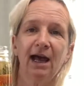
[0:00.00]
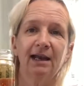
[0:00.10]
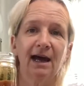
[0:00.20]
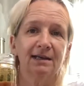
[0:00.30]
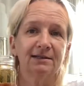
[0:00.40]

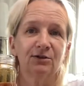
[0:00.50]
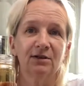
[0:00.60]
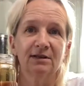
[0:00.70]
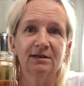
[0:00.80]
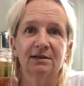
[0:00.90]
ice to
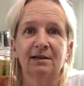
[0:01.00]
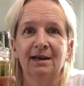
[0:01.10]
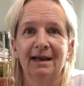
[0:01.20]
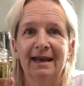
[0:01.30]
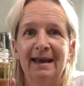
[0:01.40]
this.
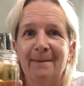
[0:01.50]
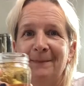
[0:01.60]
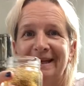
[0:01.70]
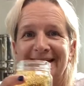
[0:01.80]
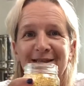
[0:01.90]

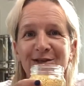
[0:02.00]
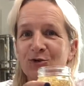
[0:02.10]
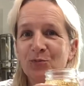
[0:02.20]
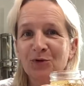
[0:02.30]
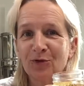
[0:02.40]
But it's
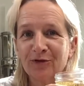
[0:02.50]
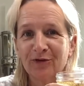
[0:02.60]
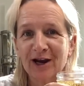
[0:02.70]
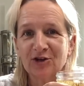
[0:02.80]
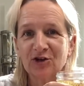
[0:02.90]
super
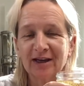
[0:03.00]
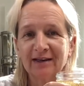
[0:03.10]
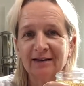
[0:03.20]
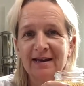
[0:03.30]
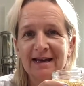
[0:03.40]

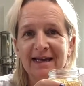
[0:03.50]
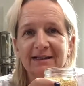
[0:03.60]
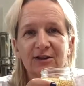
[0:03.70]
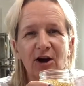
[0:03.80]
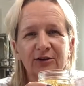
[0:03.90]
refreshing.
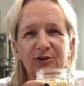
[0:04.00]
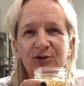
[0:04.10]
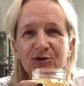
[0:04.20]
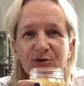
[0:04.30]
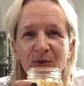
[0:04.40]
It's not
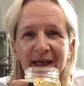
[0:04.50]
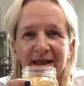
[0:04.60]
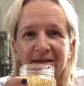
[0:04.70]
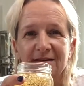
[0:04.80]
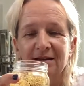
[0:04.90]
too
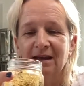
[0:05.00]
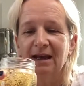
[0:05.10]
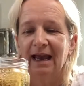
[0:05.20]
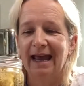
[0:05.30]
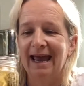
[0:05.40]
sweet,
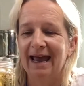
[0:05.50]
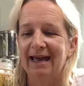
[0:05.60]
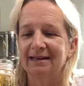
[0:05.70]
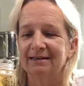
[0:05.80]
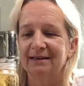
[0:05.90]

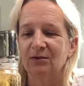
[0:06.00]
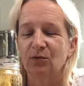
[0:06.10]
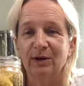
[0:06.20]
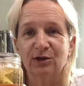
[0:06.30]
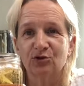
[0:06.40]
and
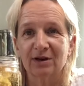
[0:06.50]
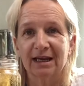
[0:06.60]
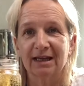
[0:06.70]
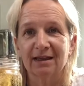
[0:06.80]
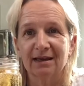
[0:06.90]
we
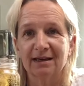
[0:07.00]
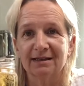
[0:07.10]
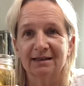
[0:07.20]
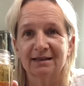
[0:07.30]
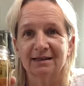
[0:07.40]
drink
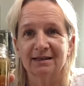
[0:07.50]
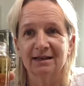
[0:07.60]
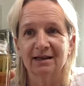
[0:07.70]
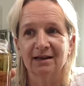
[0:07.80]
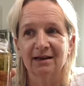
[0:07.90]
this
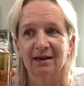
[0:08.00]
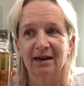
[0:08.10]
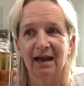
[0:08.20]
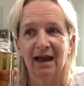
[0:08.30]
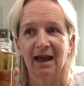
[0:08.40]

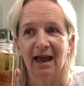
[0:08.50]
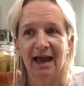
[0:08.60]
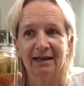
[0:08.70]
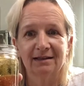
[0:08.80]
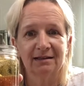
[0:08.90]

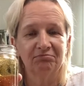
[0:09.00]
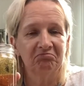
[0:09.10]
at